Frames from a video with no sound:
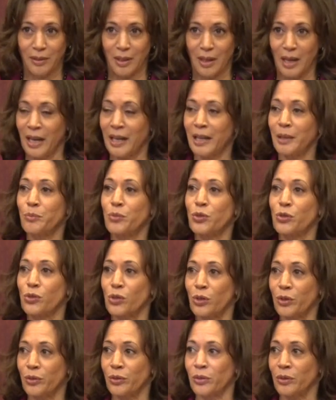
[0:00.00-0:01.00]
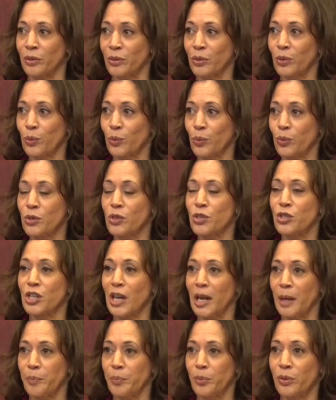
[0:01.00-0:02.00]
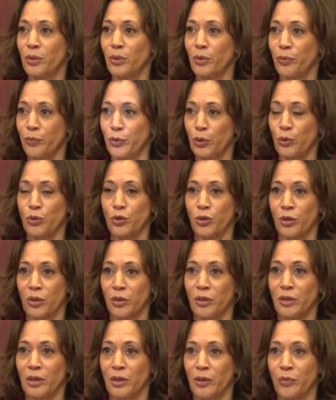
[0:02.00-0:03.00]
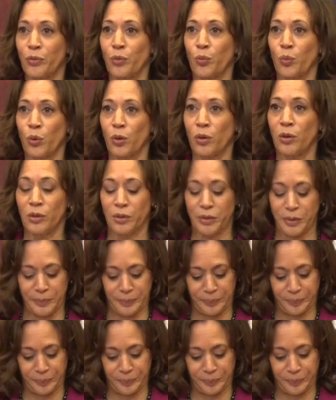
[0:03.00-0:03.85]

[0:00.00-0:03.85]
I am certain, will shape the future of the world.